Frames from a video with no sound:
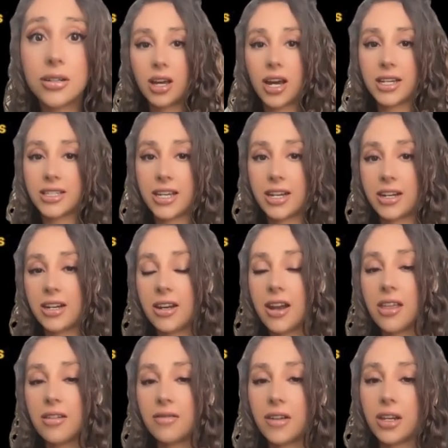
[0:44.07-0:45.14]
I said in
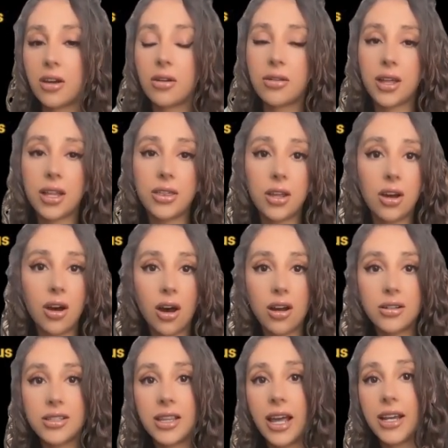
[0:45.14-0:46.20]
another video that the
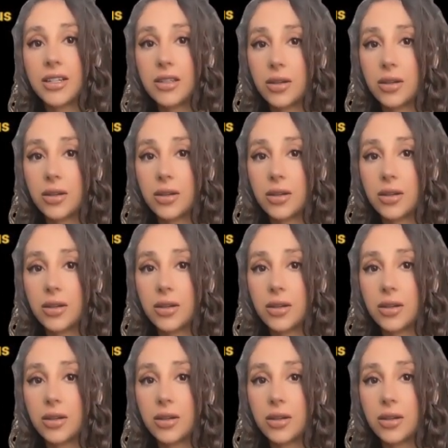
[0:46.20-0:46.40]
gods like